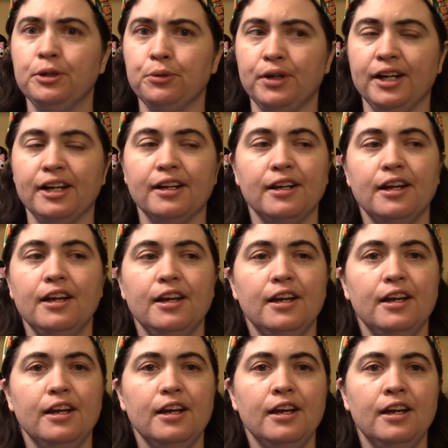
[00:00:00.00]
Ring.
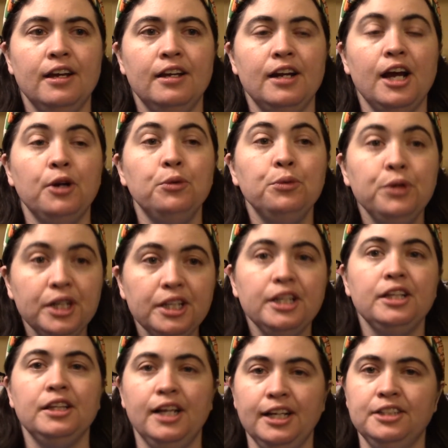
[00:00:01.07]
And I really
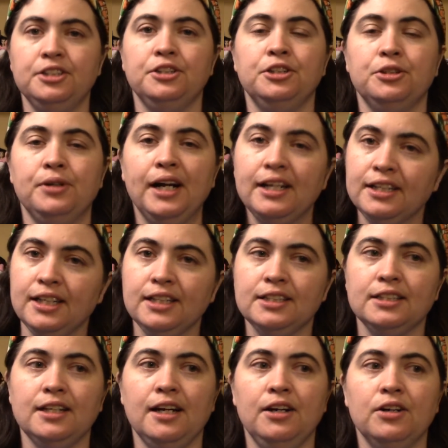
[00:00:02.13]
liked her directing
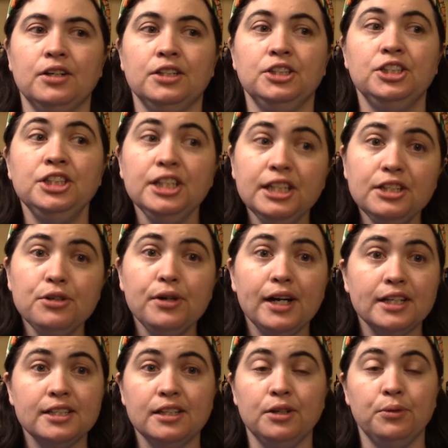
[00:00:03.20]
style because she
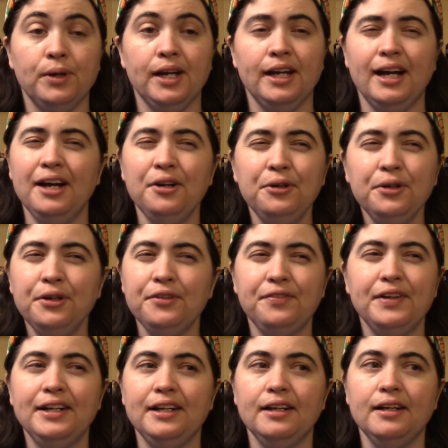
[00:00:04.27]
directs in a way, I don't know if
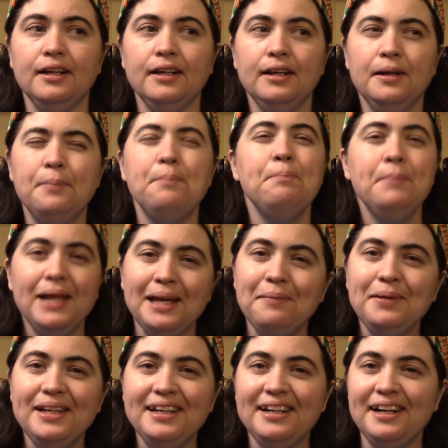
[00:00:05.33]
I'd,
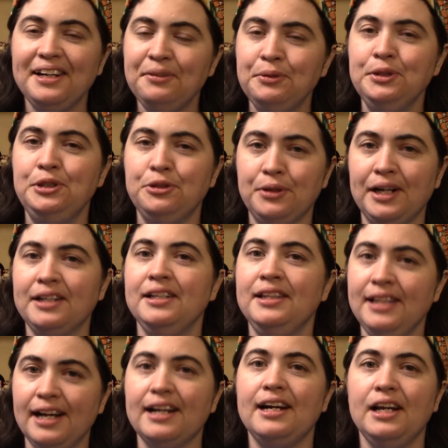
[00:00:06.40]
maybe I would direct in
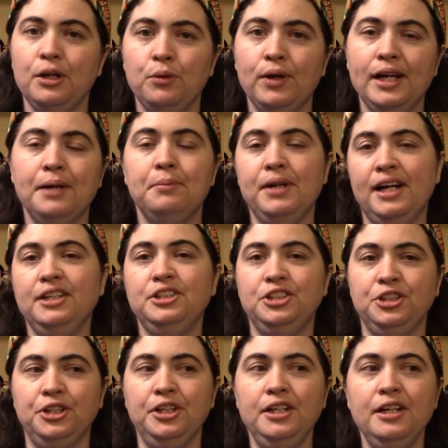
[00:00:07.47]
that kind of way, I'm not
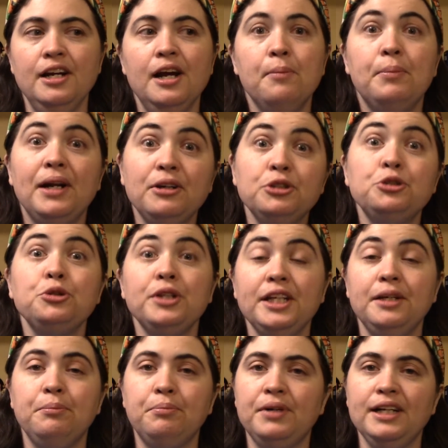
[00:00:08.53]
sure. But I was really
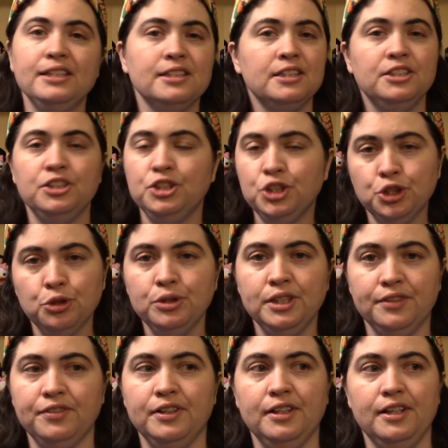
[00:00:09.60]
impressed because it's so
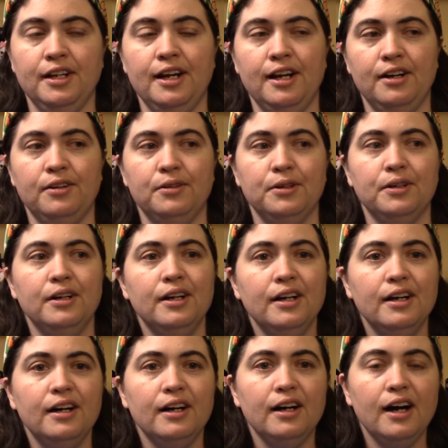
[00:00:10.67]
different than how
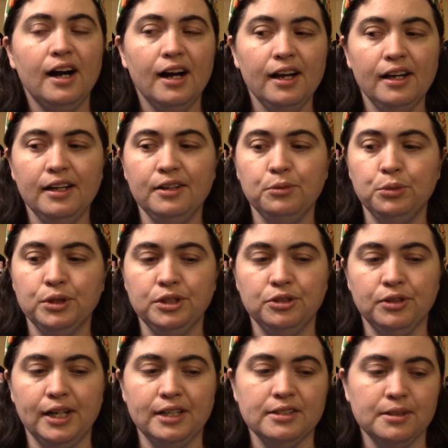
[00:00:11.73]
I would
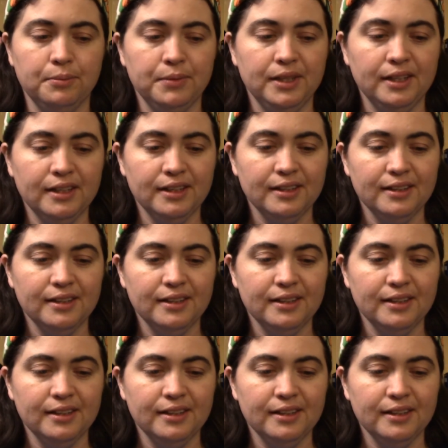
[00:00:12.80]
direct something.